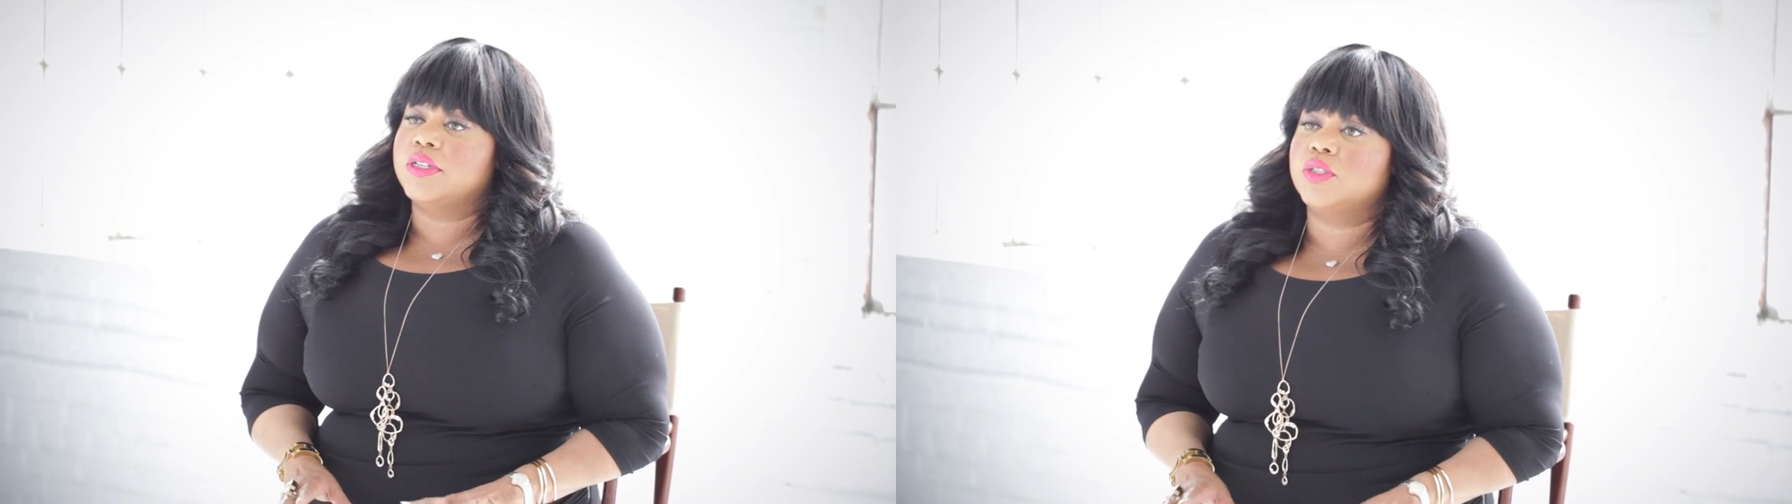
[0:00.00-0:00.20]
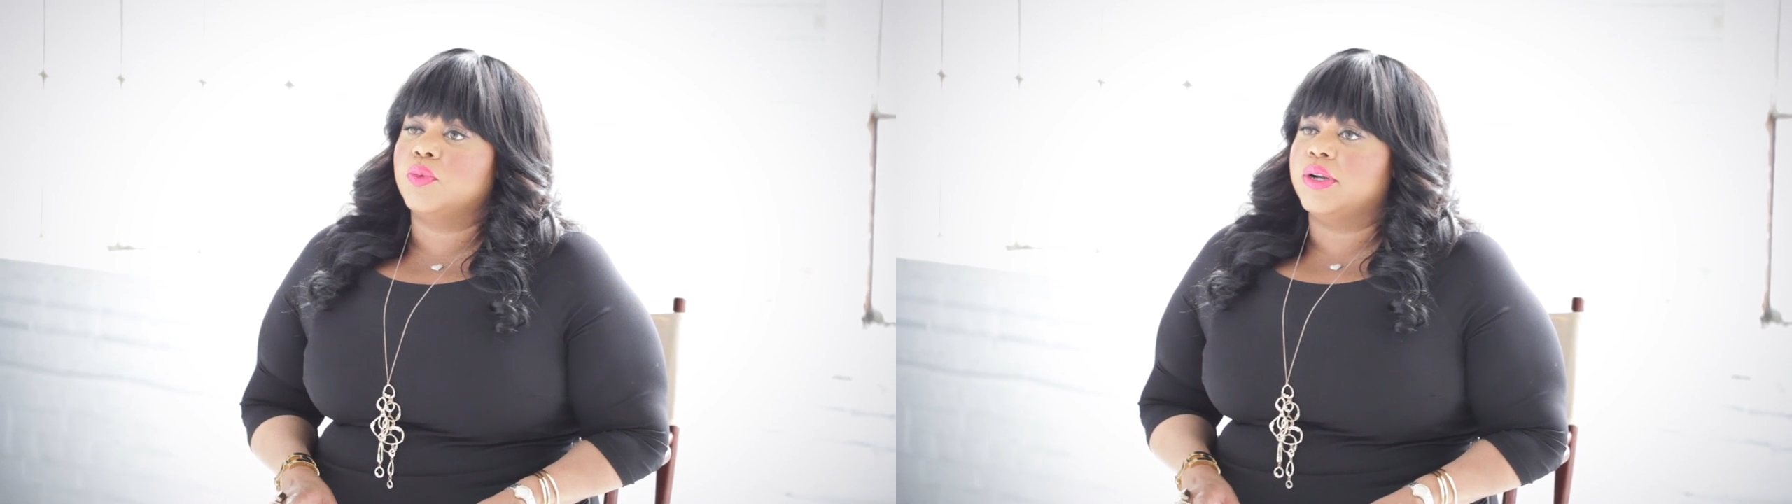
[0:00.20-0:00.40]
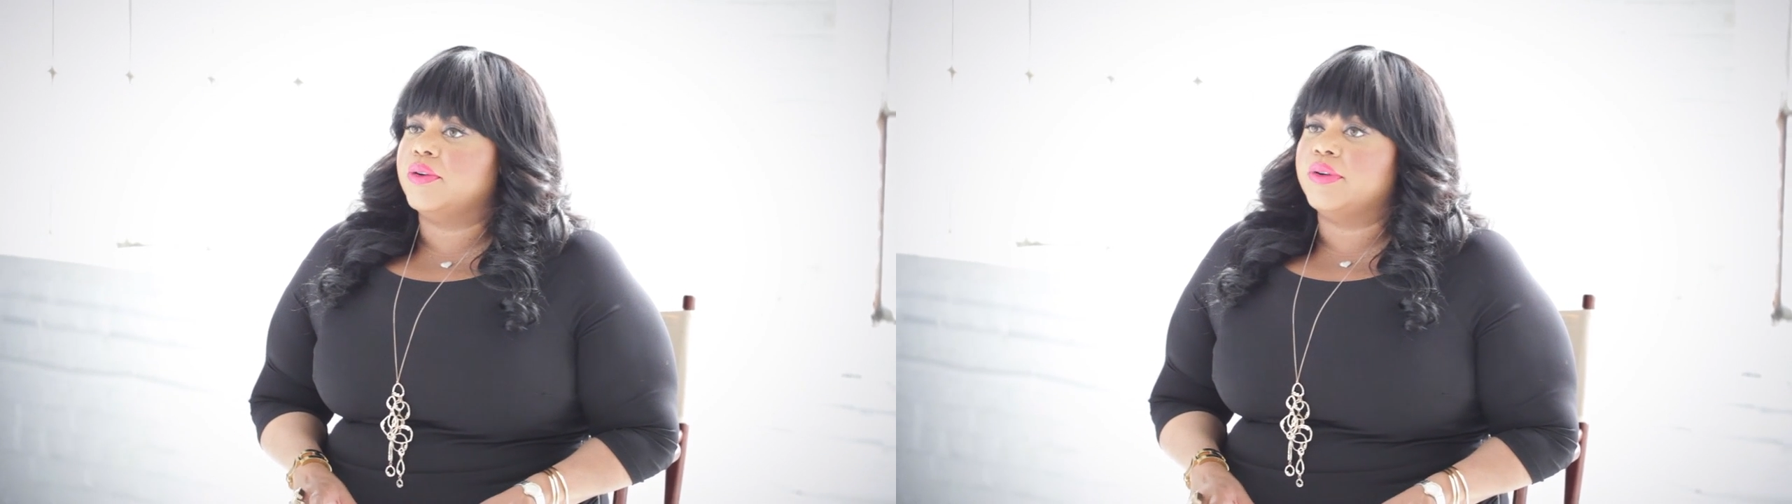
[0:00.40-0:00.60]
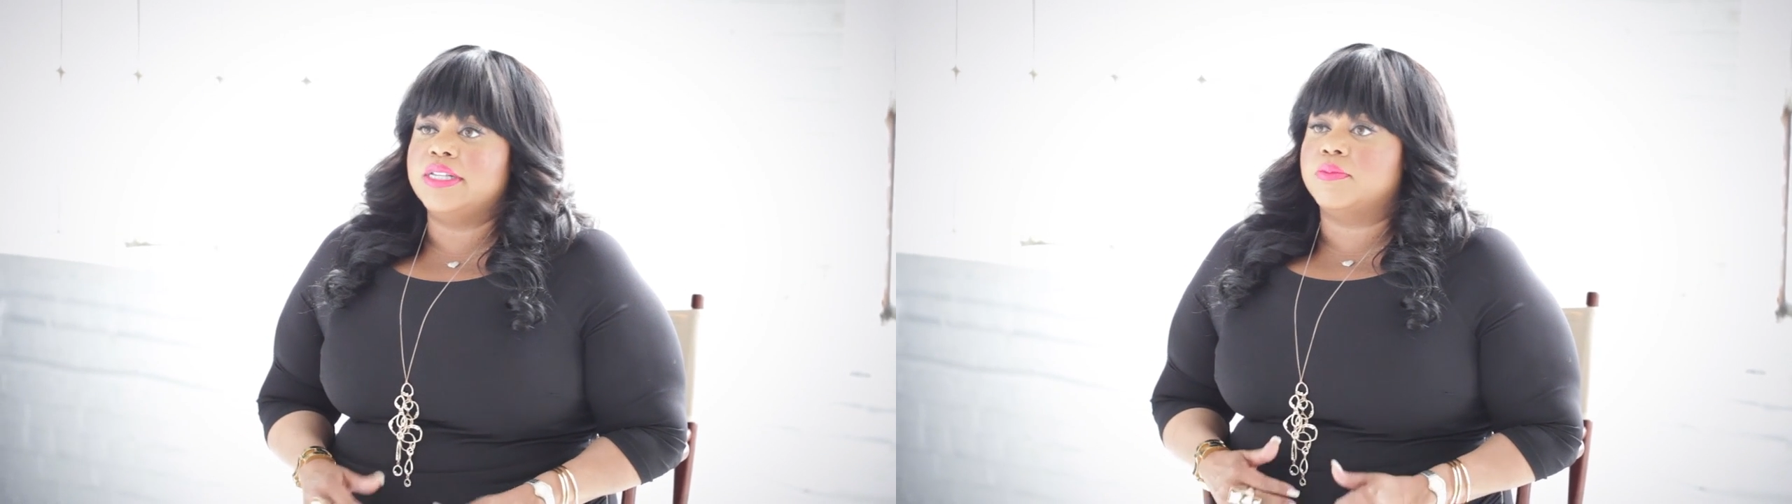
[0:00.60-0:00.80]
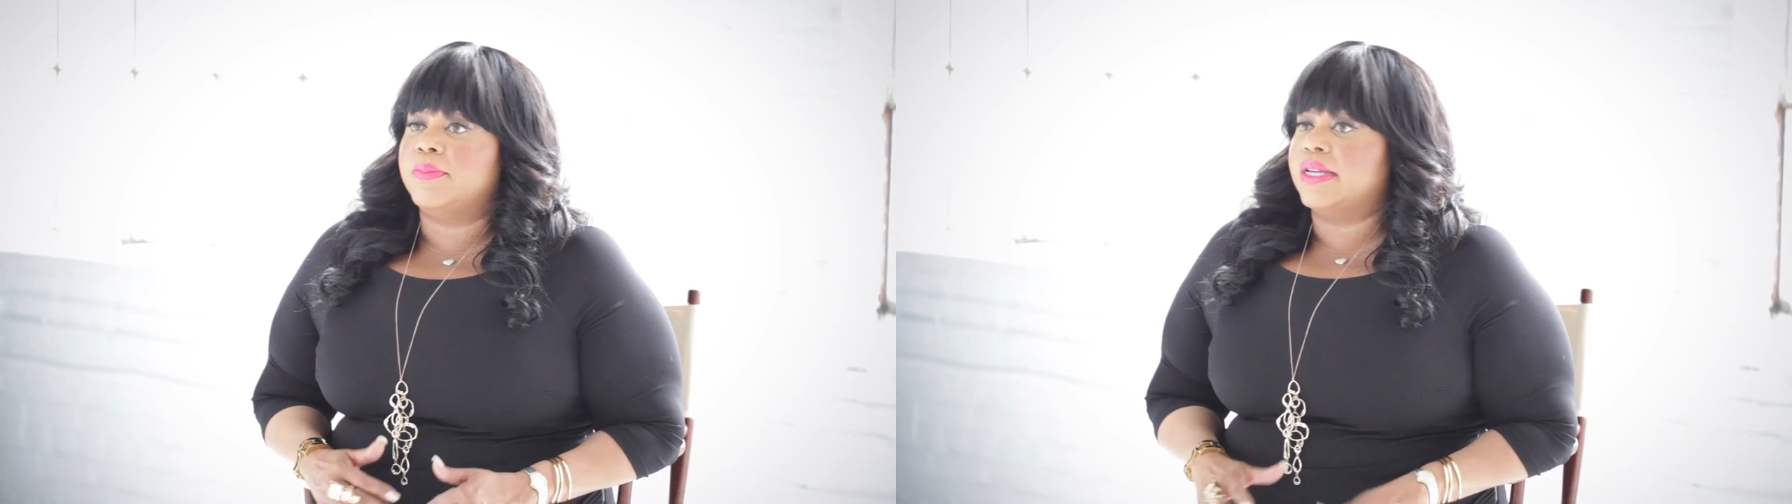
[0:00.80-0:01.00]
a sweater
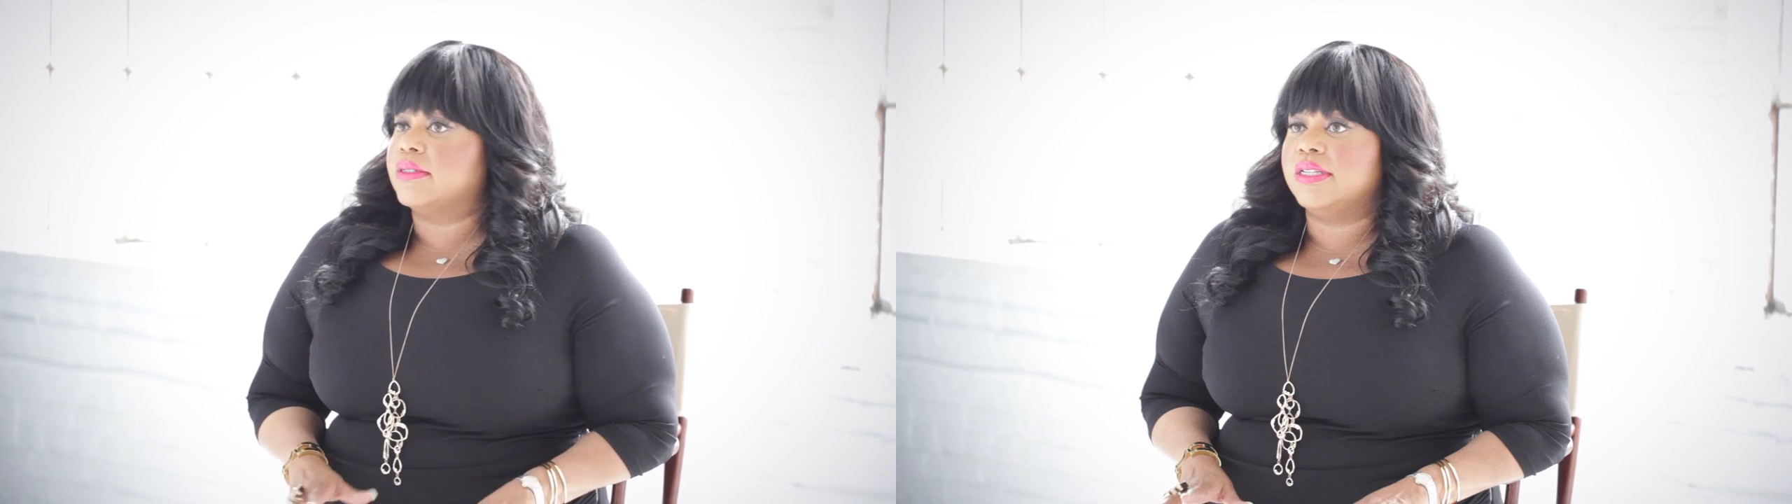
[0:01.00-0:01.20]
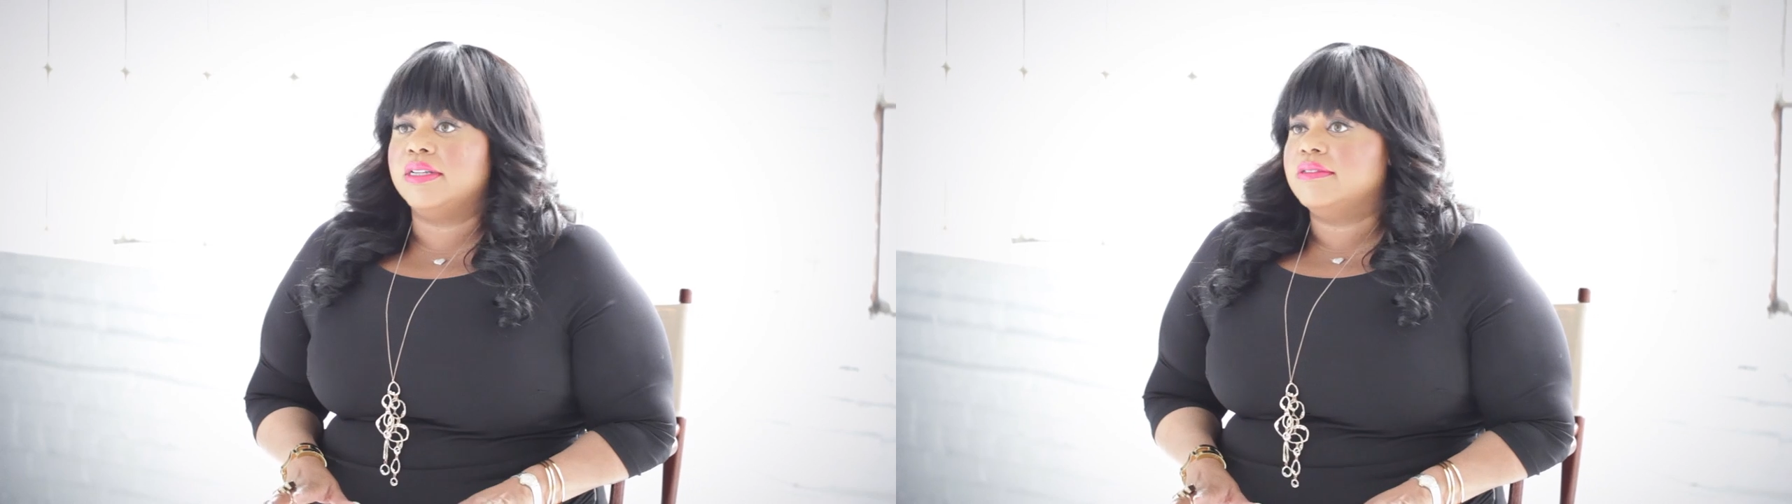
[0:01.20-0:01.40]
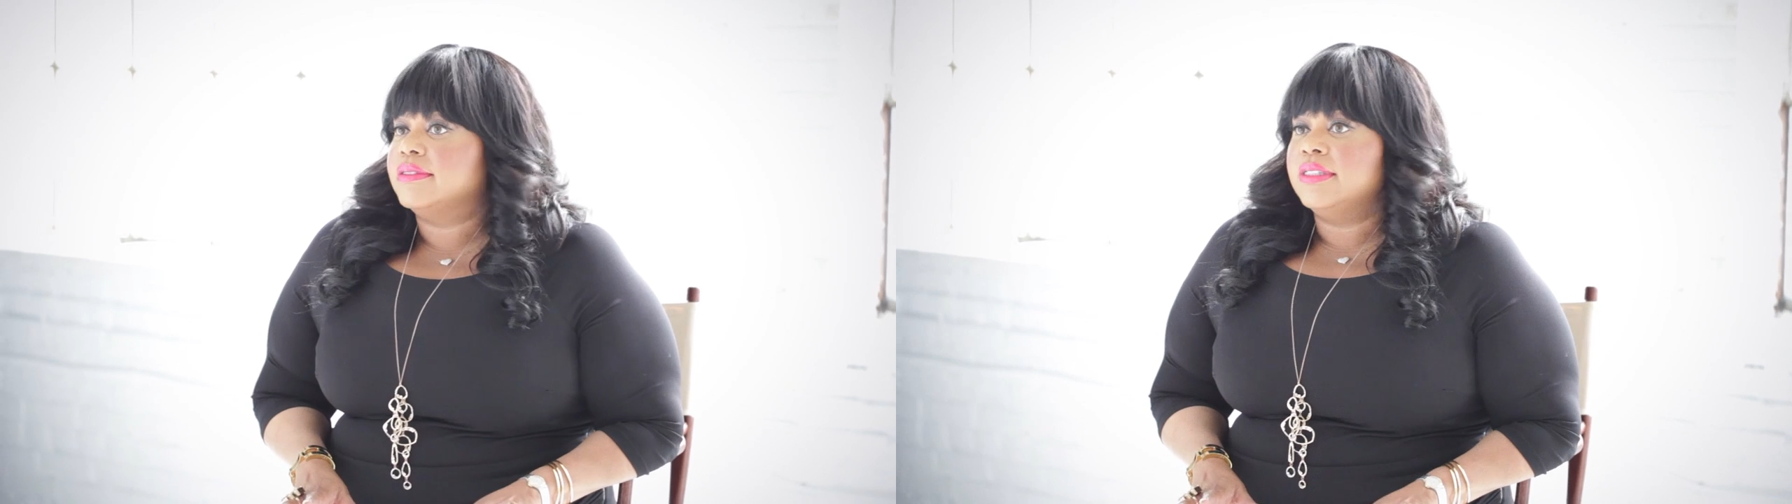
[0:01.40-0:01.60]
is belt it,